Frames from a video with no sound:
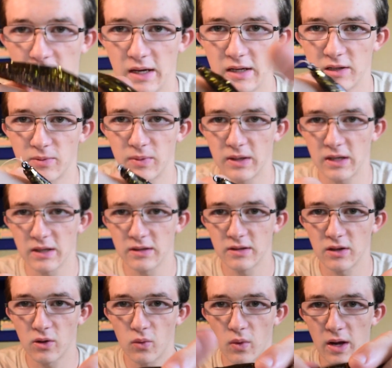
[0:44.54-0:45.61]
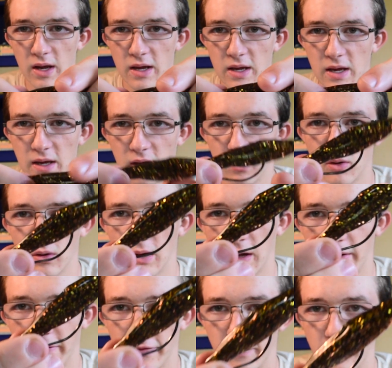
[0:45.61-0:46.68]
is because of the way it'll
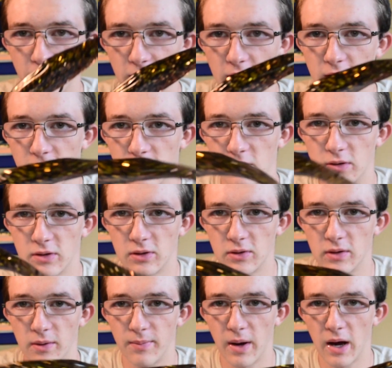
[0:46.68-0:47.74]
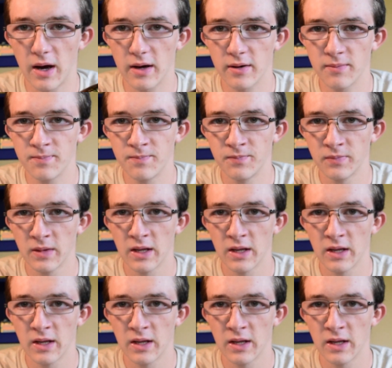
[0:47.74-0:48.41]
like flutter to the bottom.